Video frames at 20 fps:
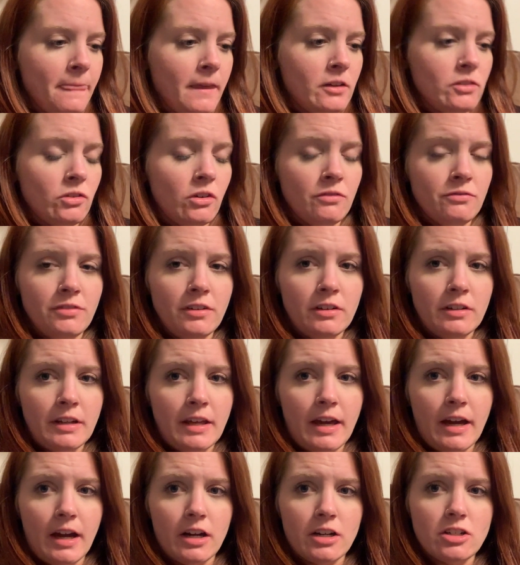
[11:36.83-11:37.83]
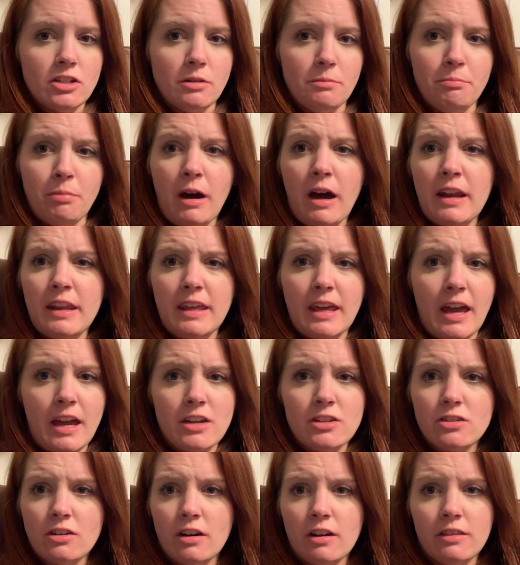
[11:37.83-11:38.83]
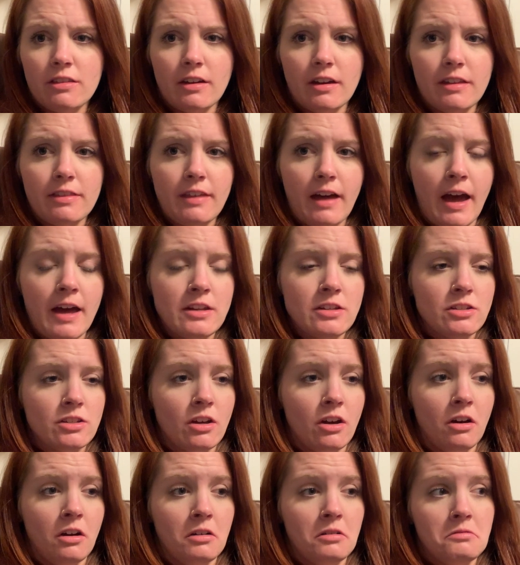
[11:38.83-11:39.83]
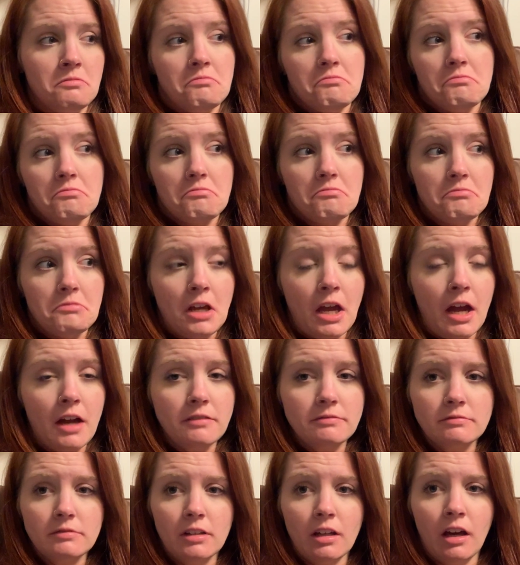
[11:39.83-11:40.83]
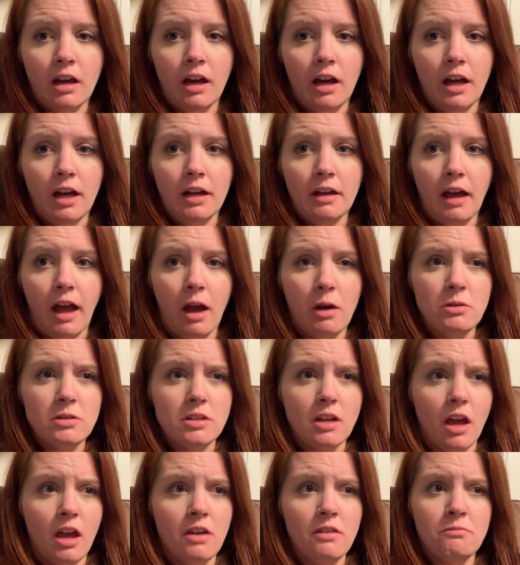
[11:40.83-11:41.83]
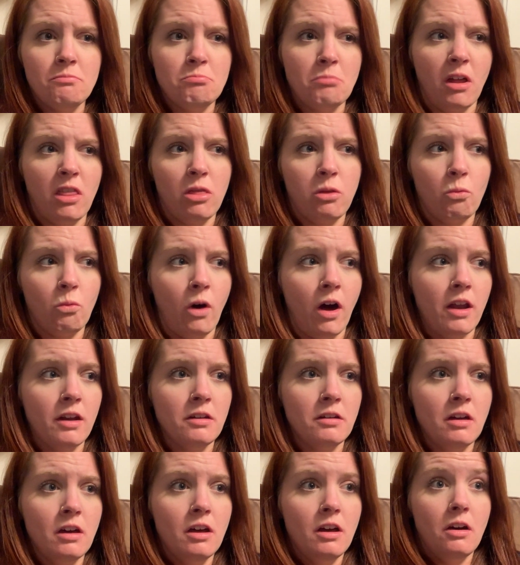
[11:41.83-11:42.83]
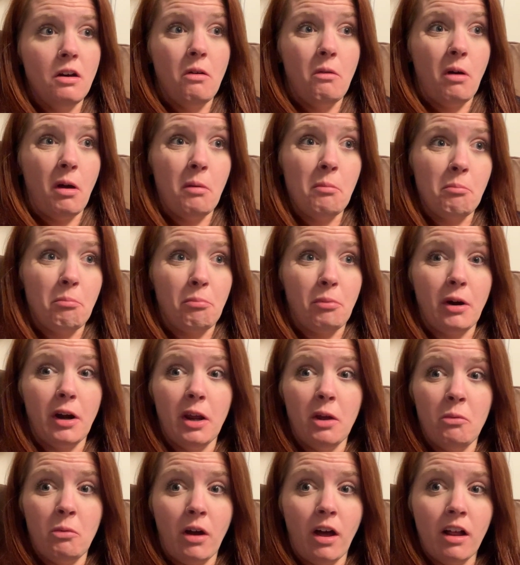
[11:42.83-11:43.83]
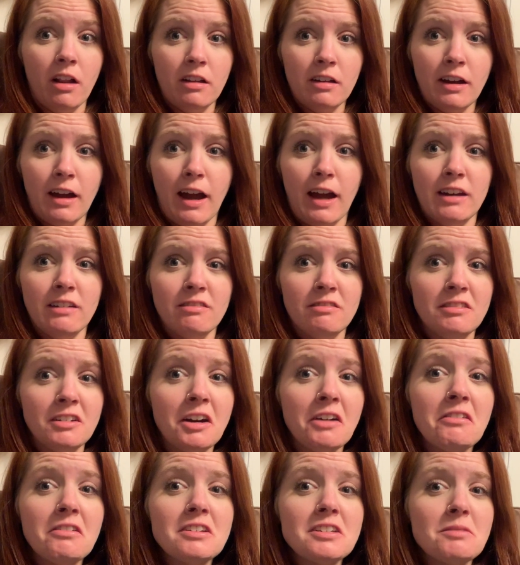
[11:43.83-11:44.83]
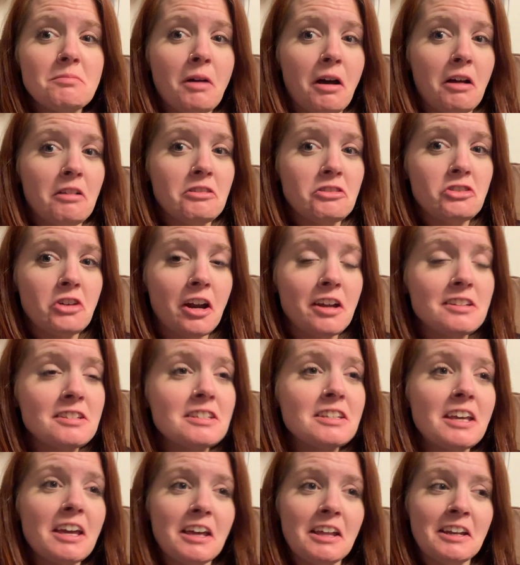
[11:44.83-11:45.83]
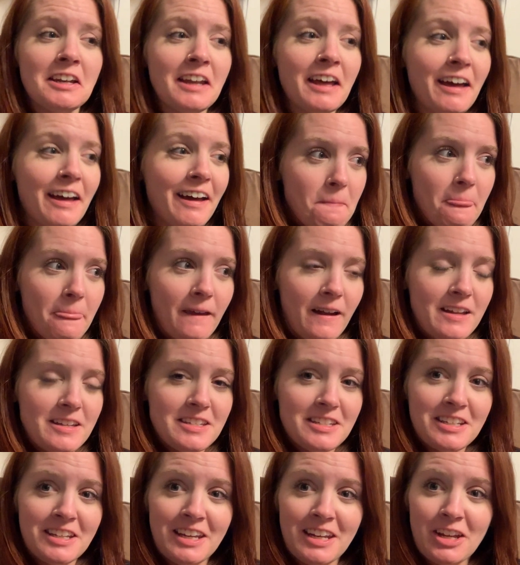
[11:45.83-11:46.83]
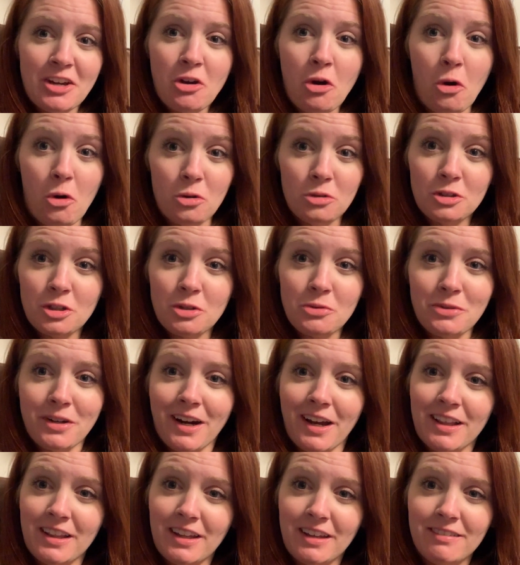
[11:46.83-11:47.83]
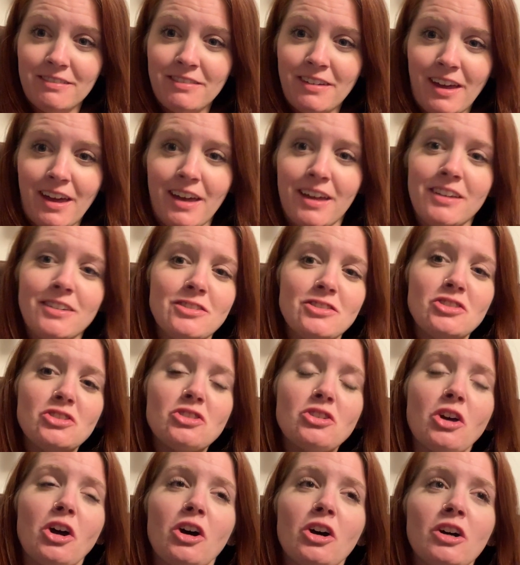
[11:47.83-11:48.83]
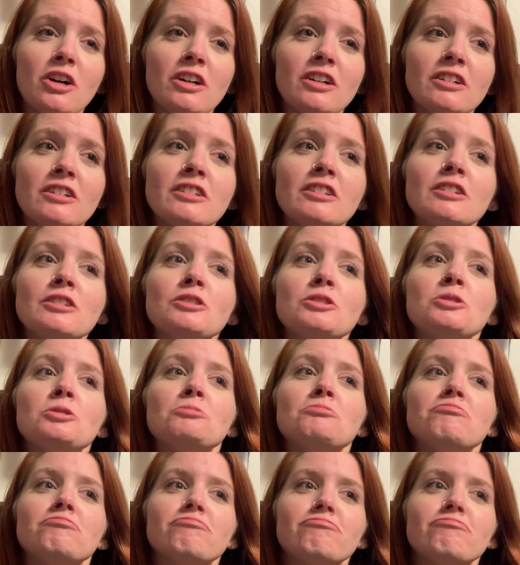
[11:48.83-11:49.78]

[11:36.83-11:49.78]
don't feel any extra body aches or anything like that. So yeah, I would say month 1 went pretty well. Kind of nervous about the dry skin. It's getting colder where I live, and so